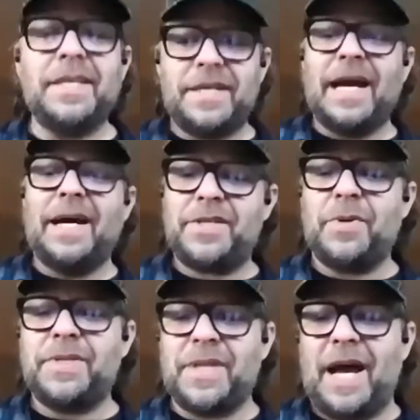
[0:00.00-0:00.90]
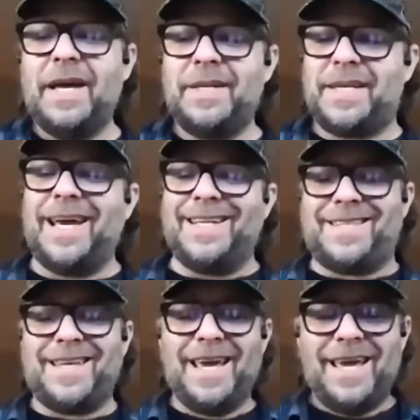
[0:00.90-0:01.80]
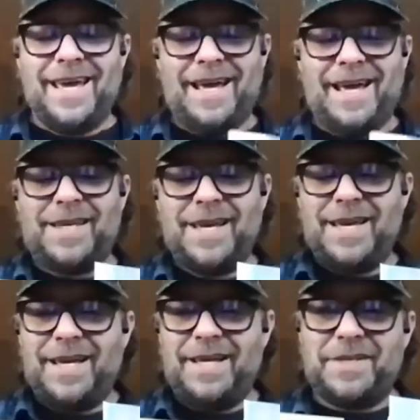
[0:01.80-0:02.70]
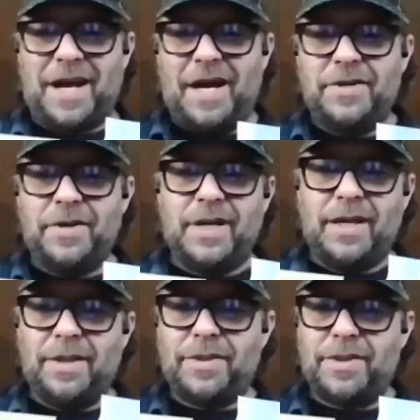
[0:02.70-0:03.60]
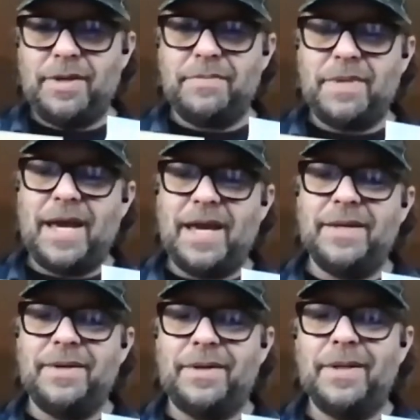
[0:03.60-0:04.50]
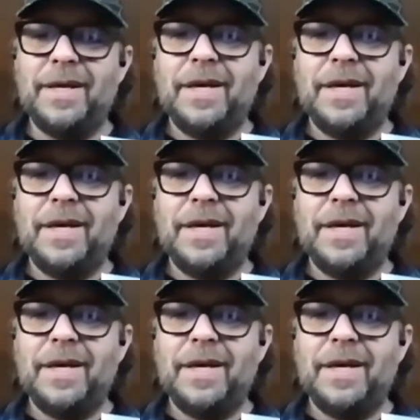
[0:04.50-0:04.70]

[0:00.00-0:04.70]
the So it's underneath the handle.